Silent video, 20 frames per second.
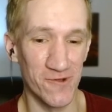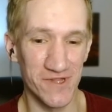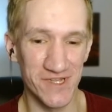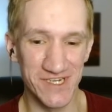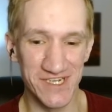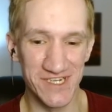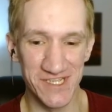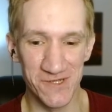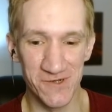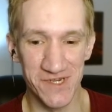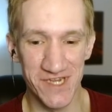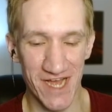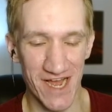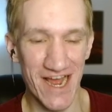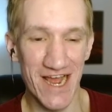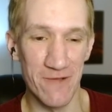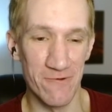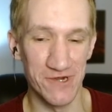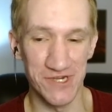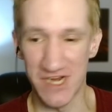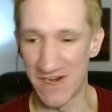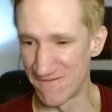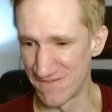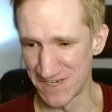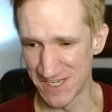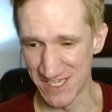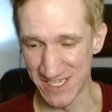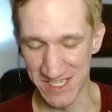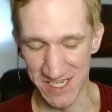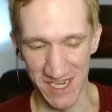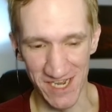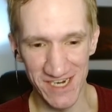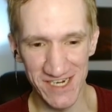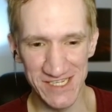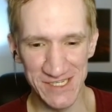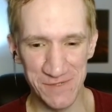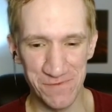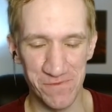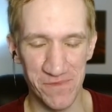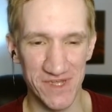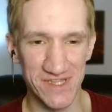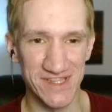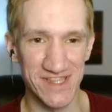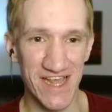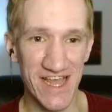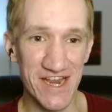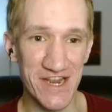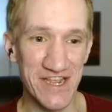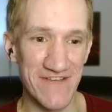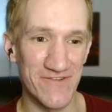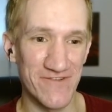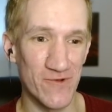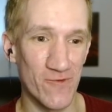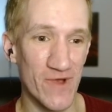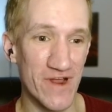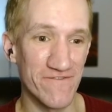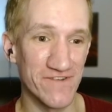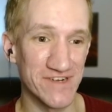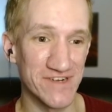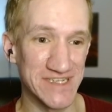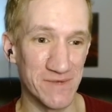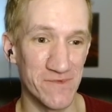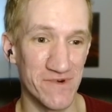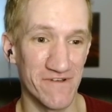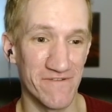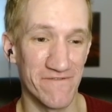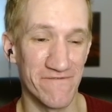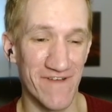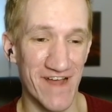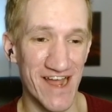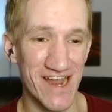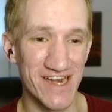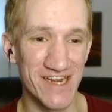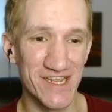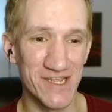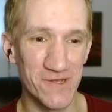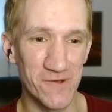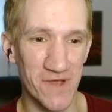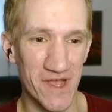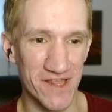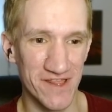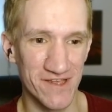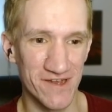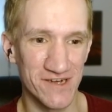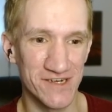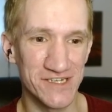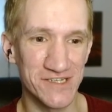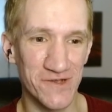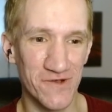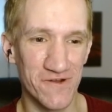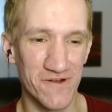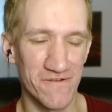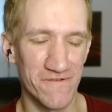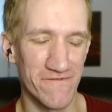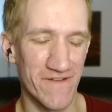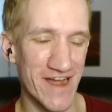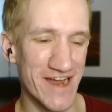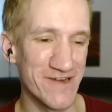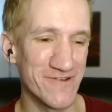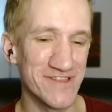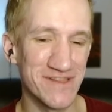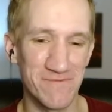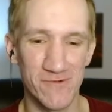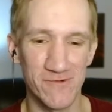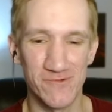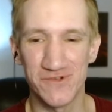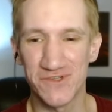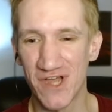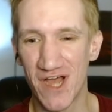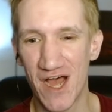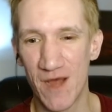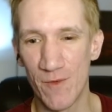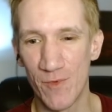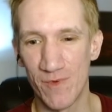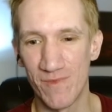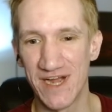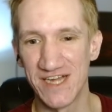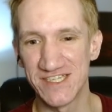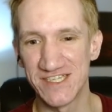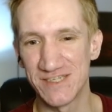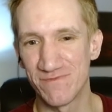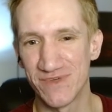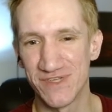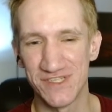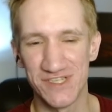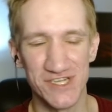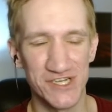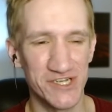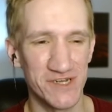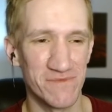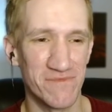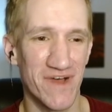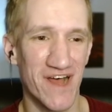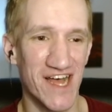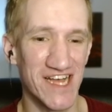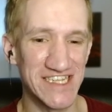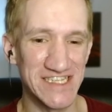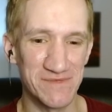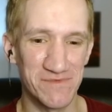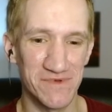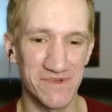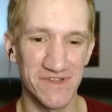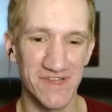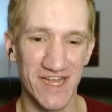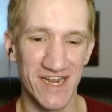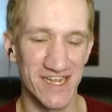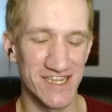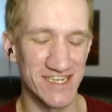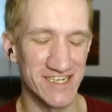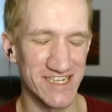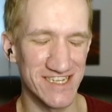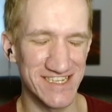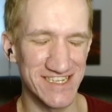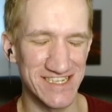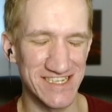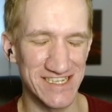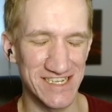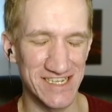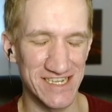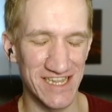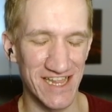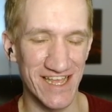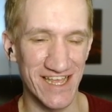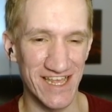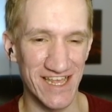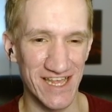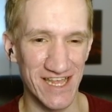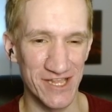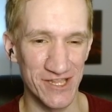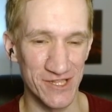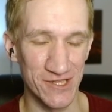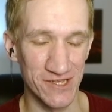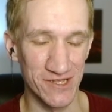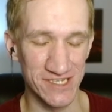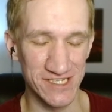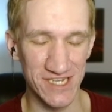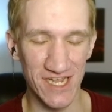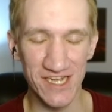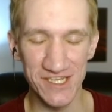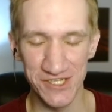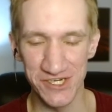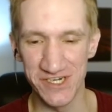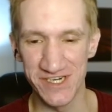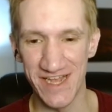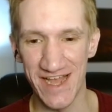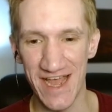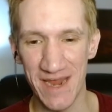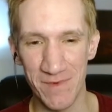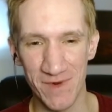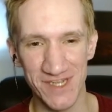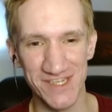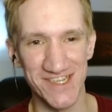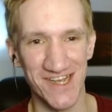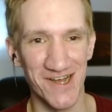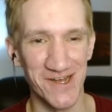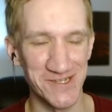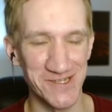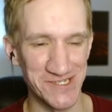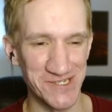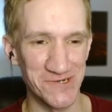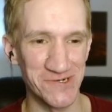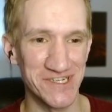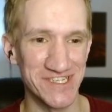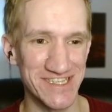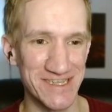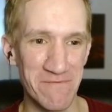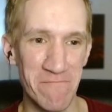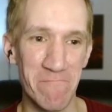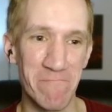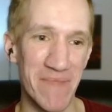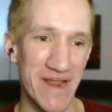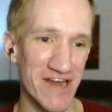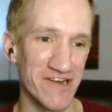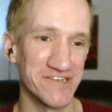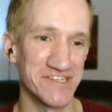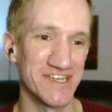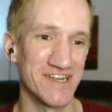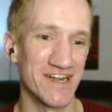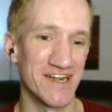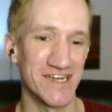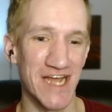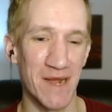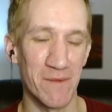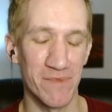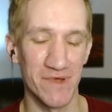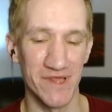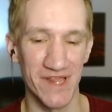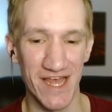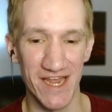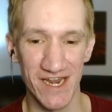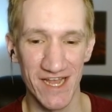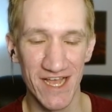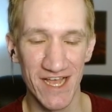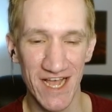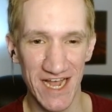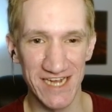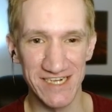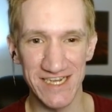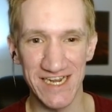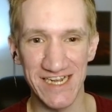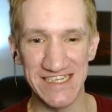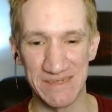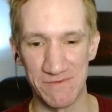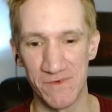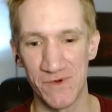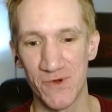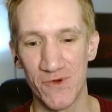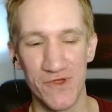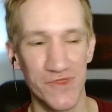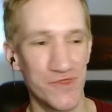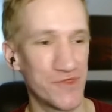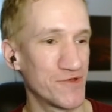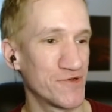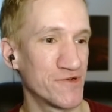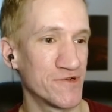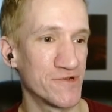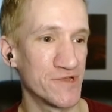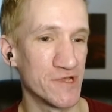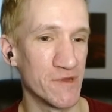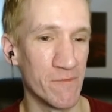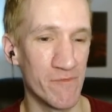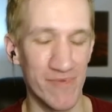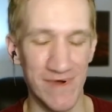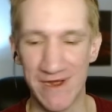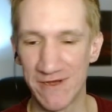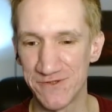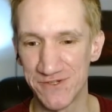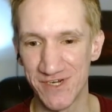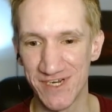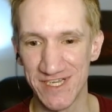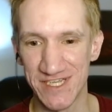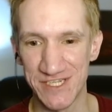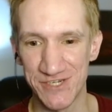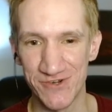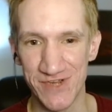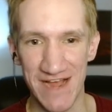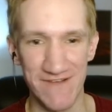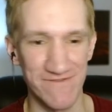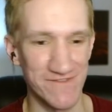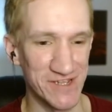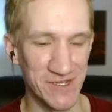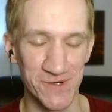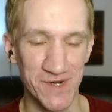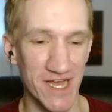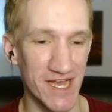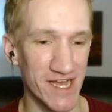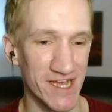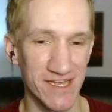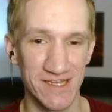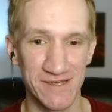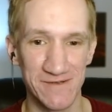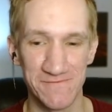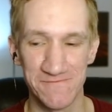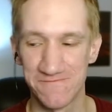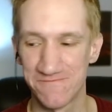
only do you die, which obviously sucks, but then you have to wait for someone to find you, and they're just going to find you in the most compromising position possible. And it's just like, it sucks you're dead, but it's also just embarrassing on top of that. It's like someone going through your browser history after you die.